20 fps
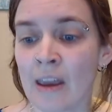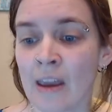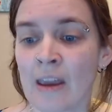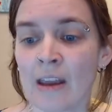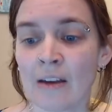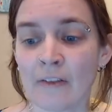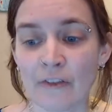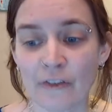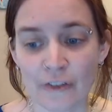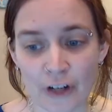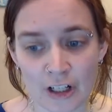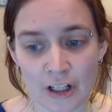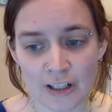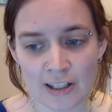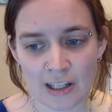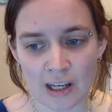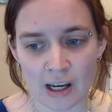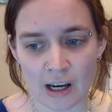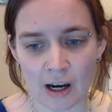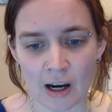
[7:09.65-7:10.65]
In
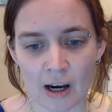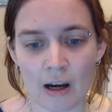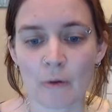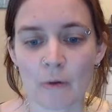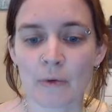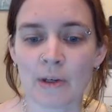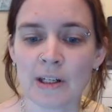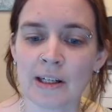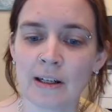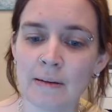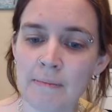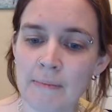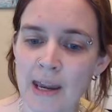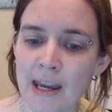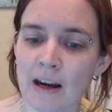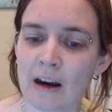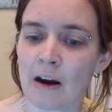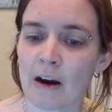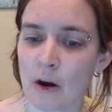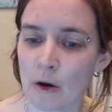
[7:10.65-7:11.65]
first year, we didn't
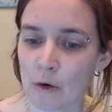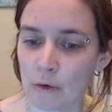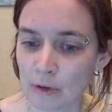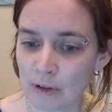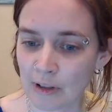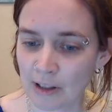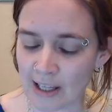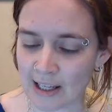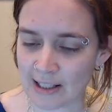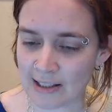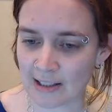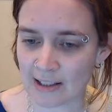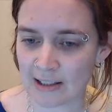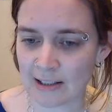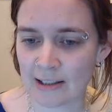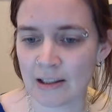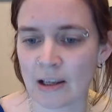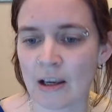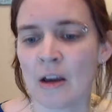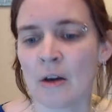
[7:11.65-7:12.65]
make our own
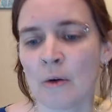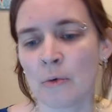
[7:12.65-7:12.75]
glazes,